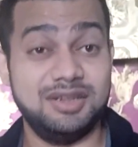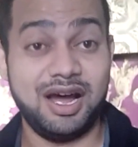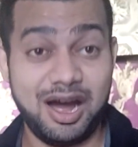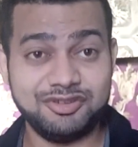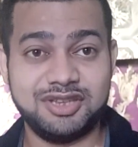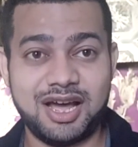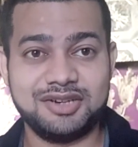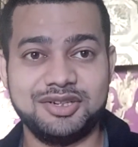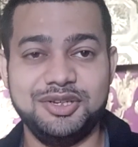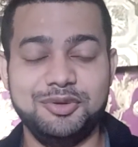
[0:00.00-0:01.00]
After
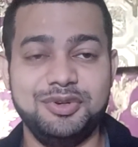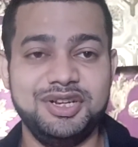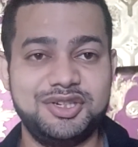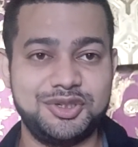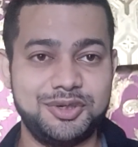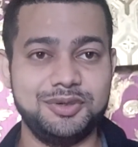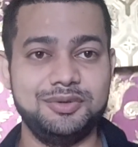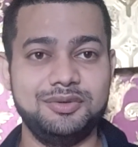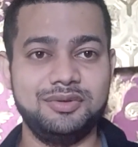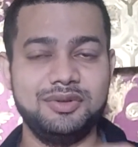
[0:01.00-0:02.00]
that, you need to